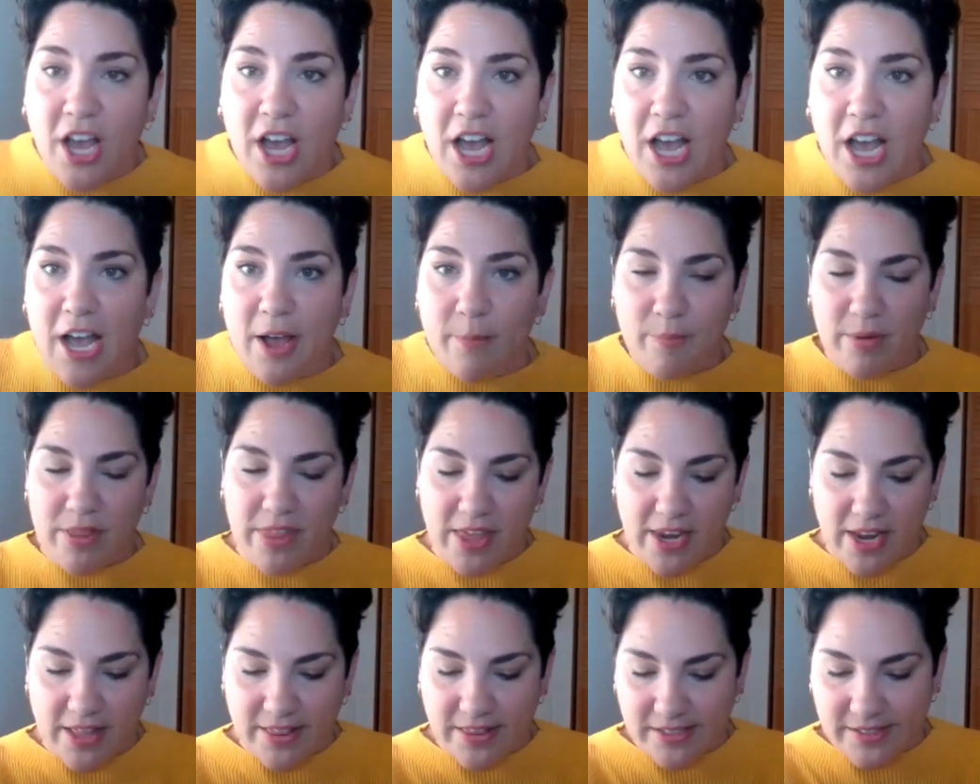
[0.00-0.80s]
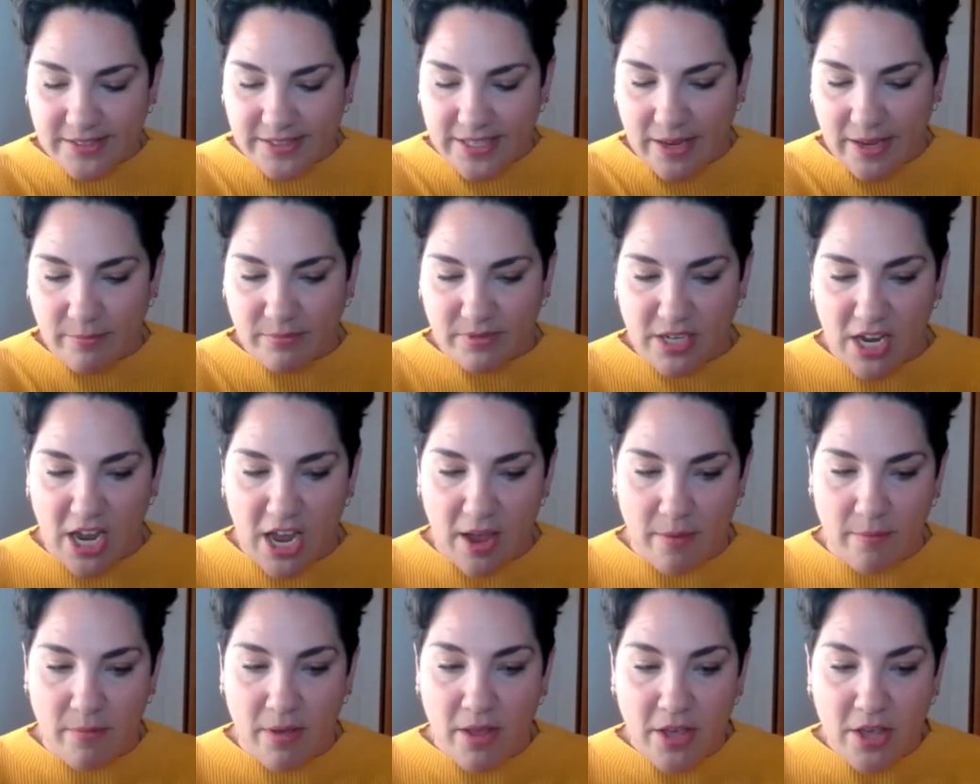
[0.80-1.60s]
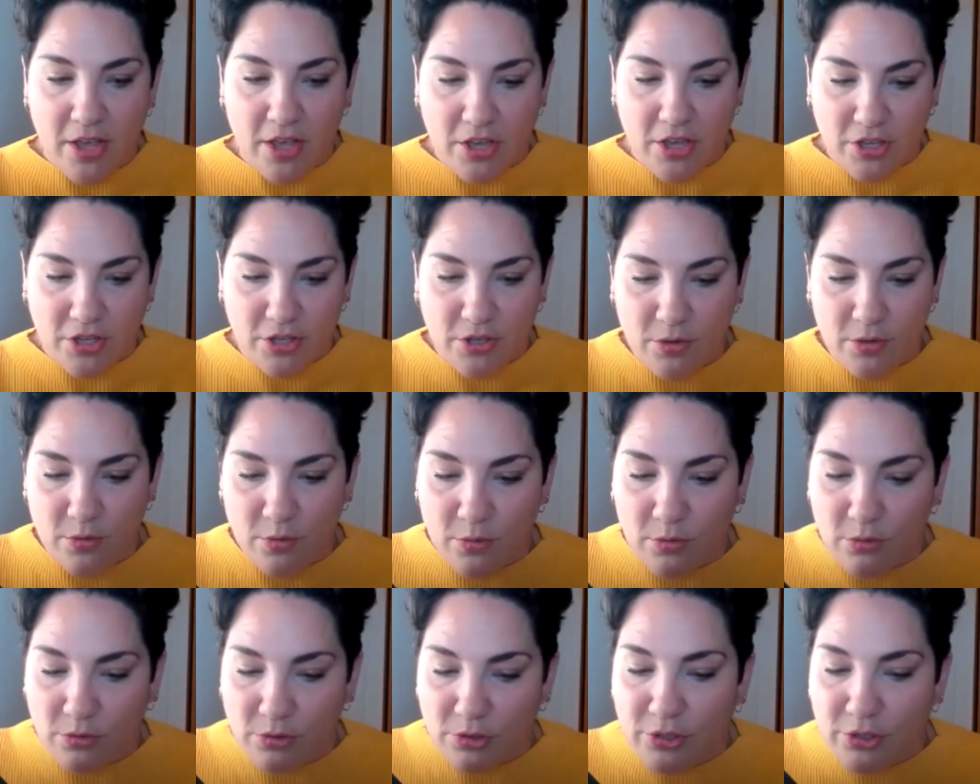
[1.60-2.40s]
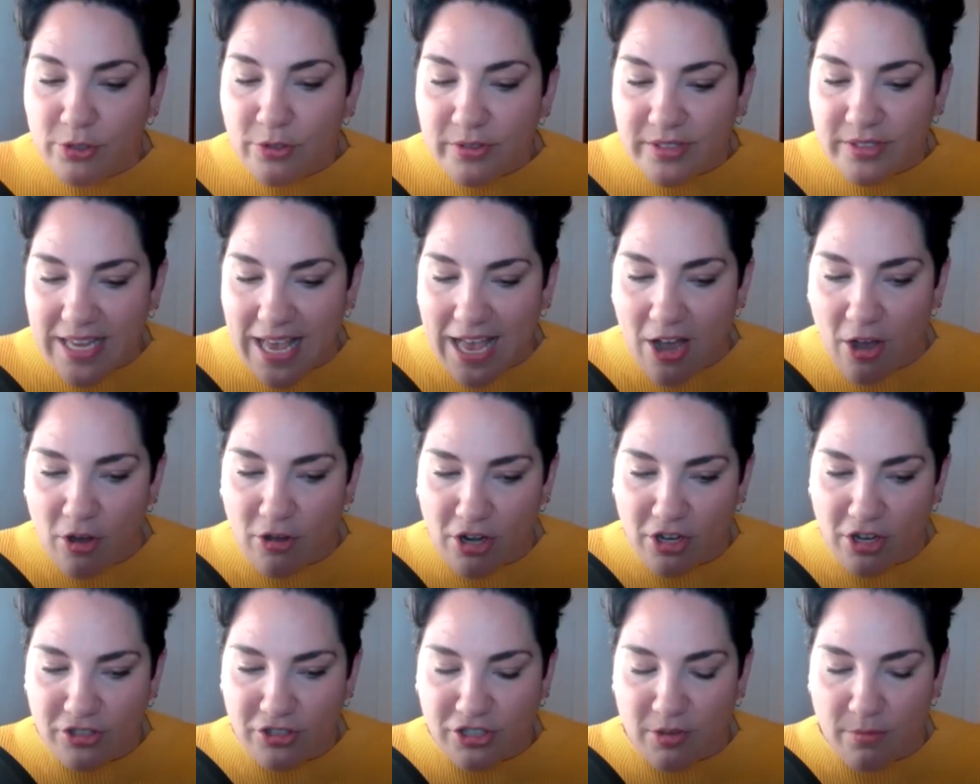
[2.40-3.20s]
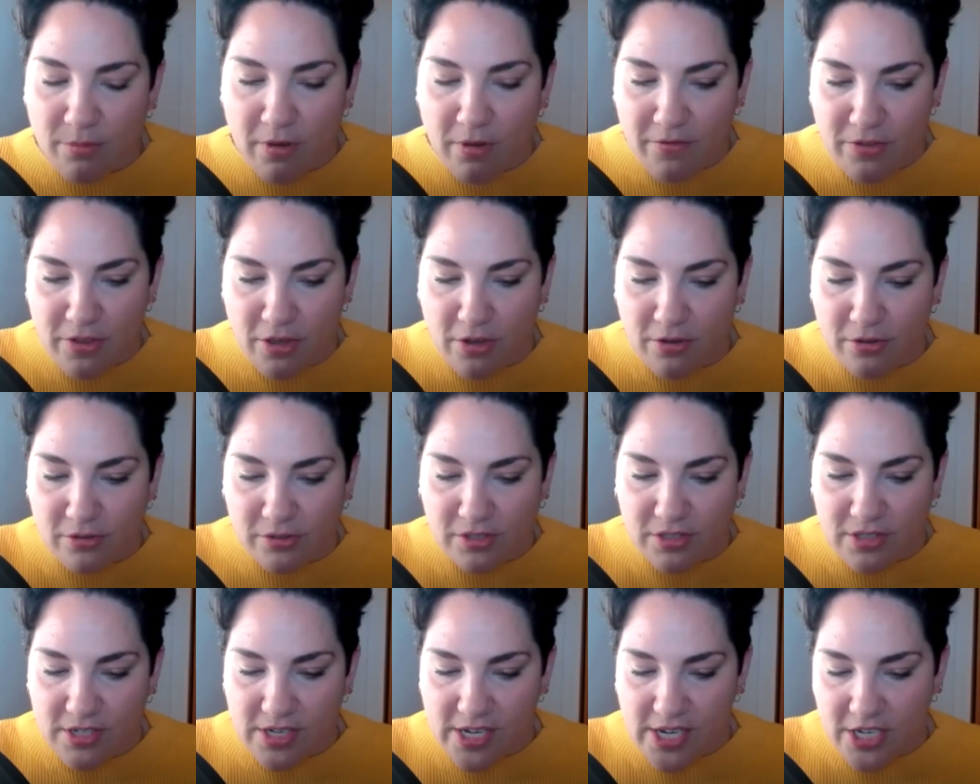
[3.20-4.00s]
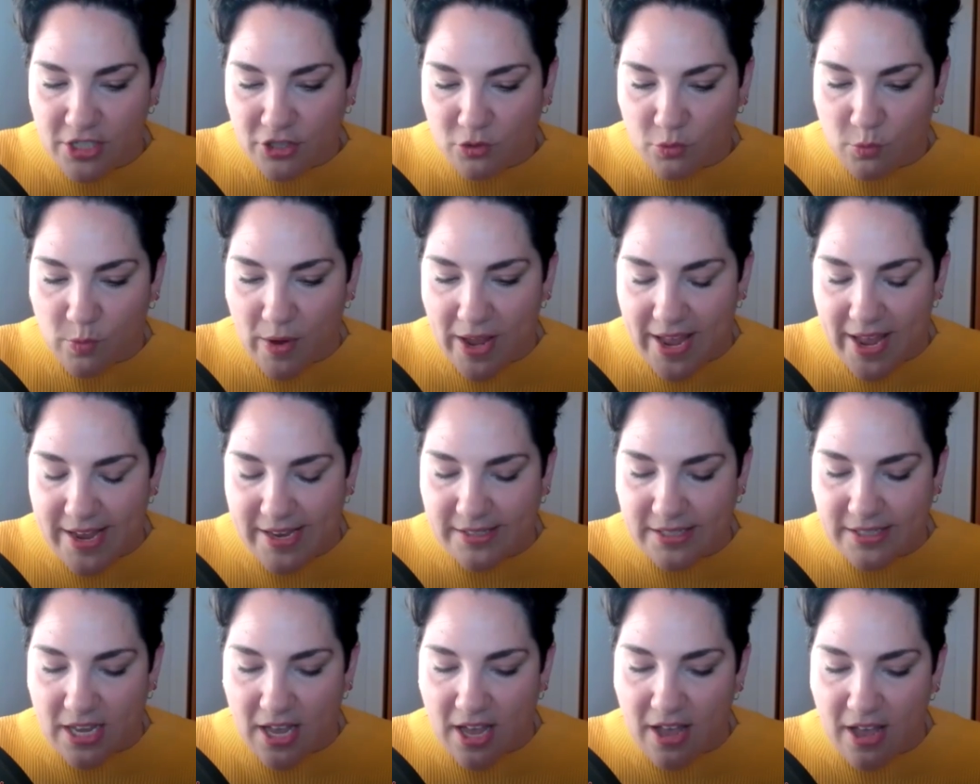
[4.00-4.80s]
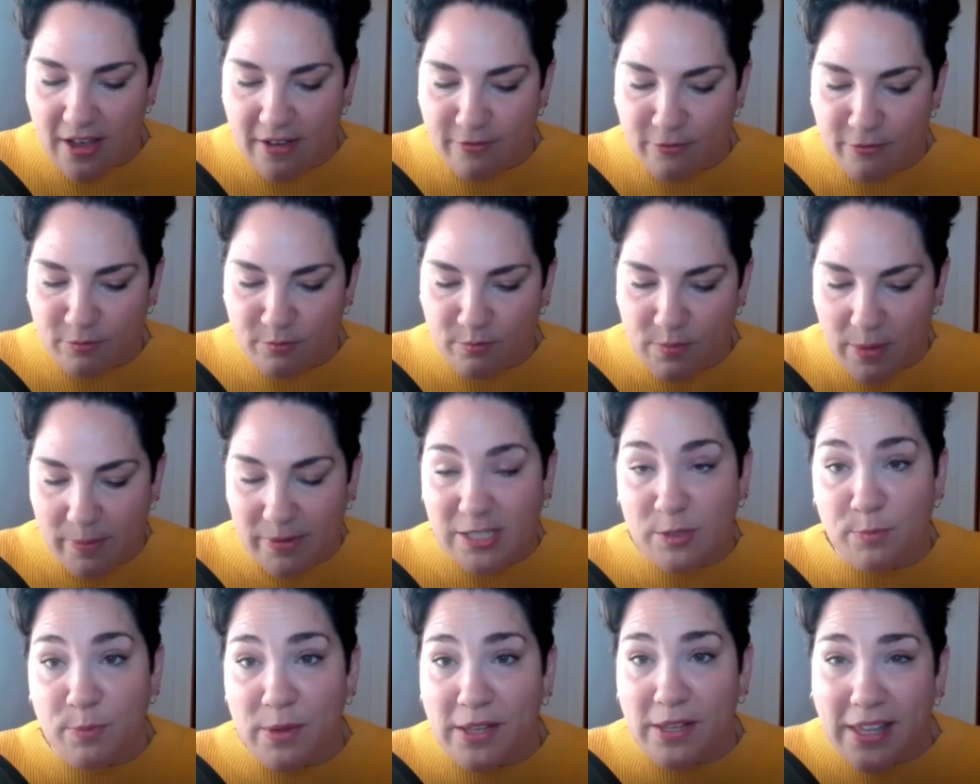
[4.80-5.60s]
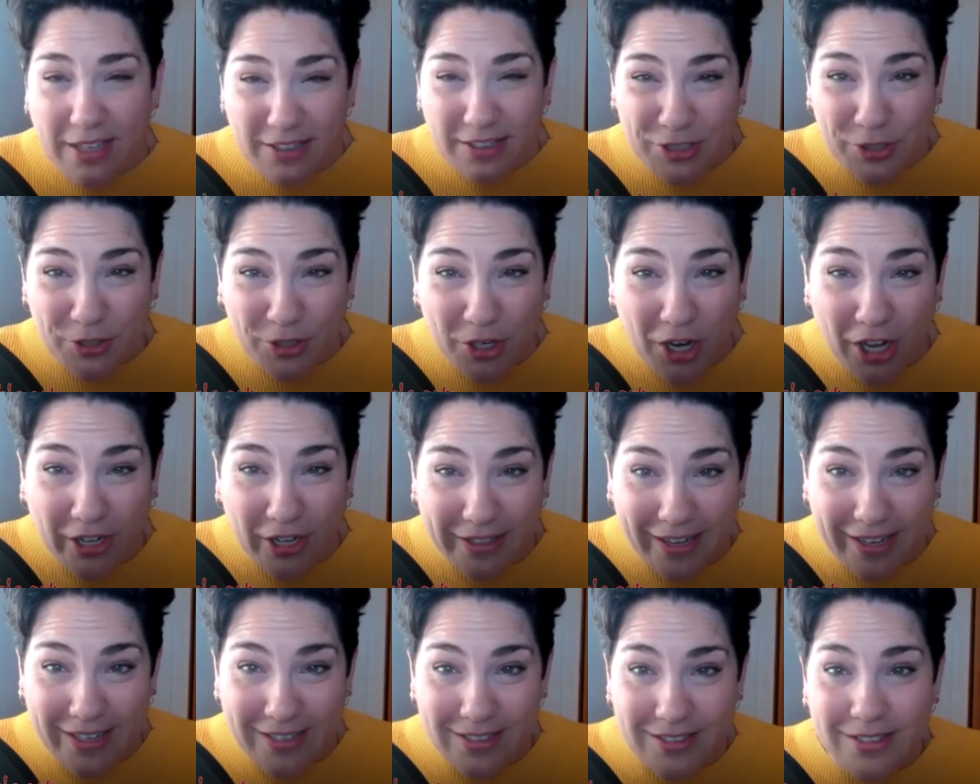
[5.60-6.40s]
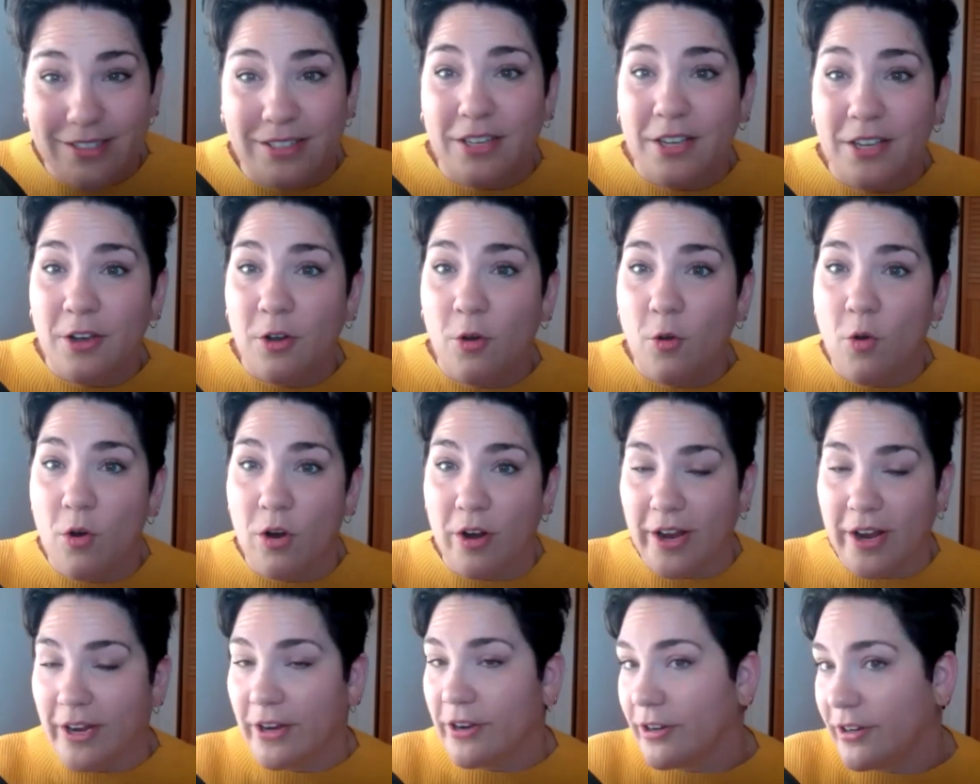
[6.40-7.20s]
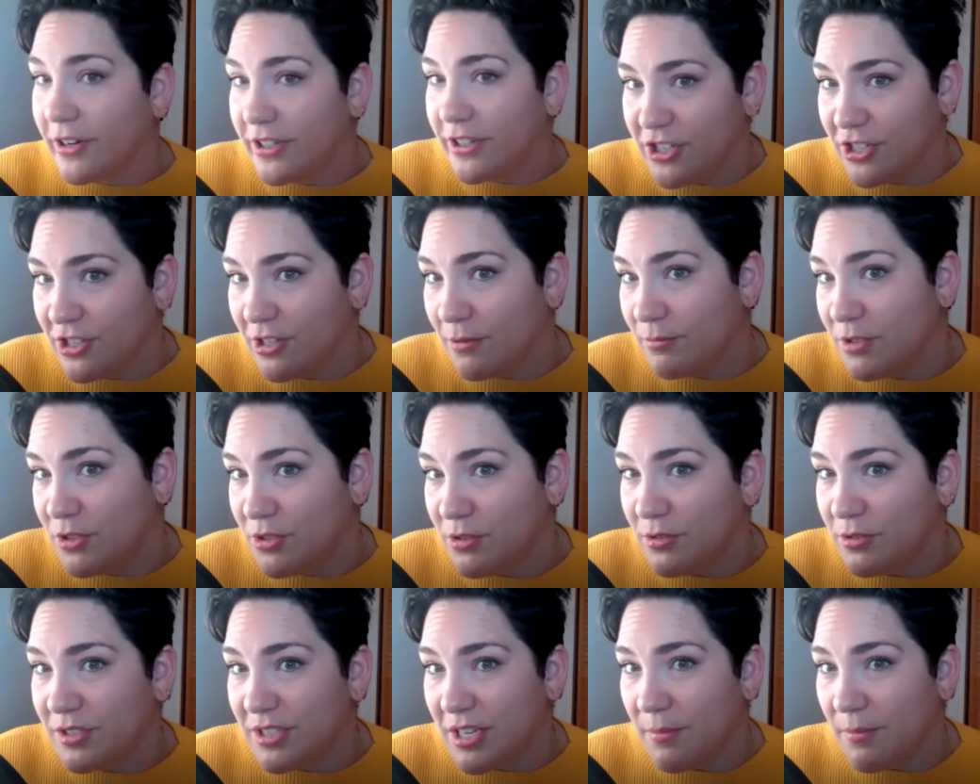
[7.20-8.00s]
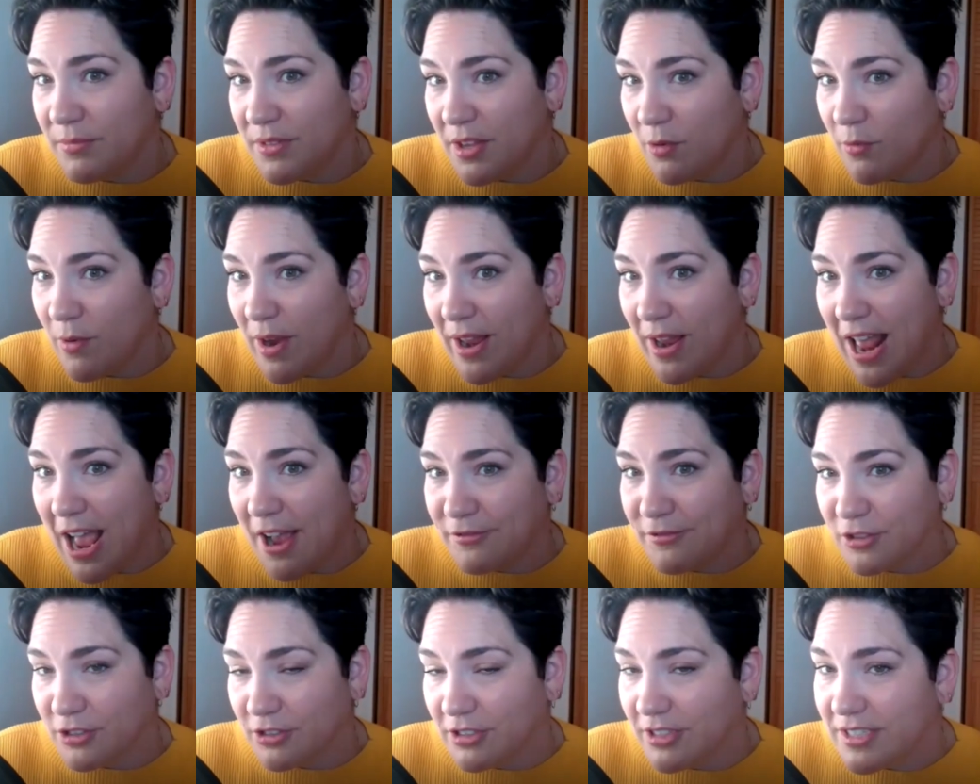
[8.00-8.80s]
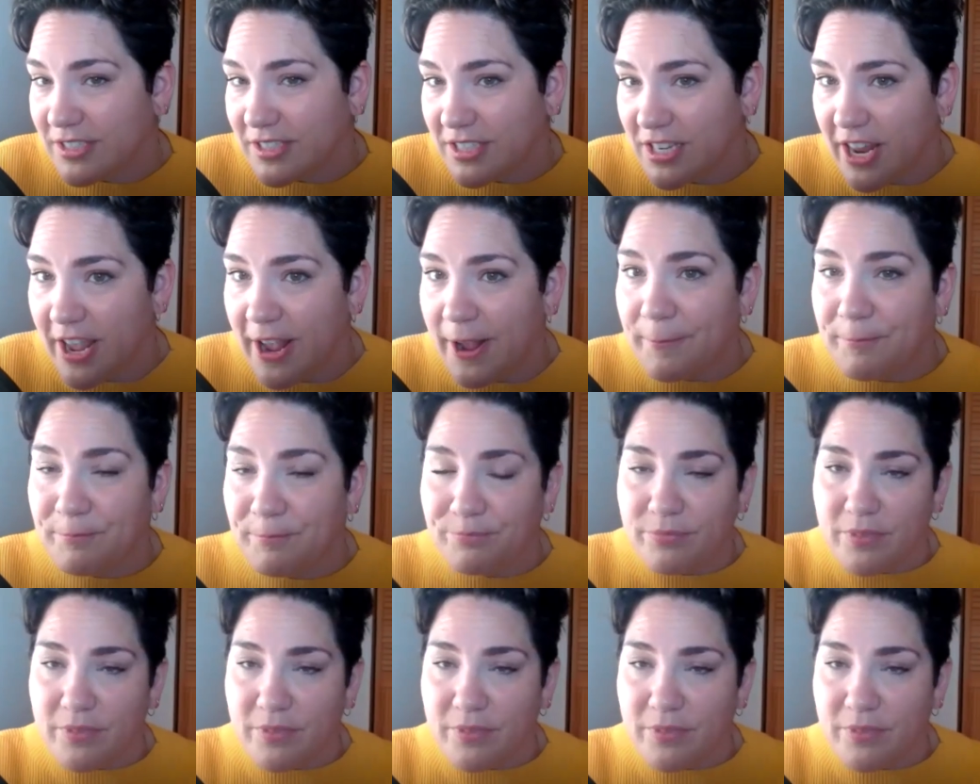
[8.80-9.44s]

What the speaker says: But then at the same time, you lose out on some of those niche ways of maybe speaking to your audience or encouraging them to do something right after listening.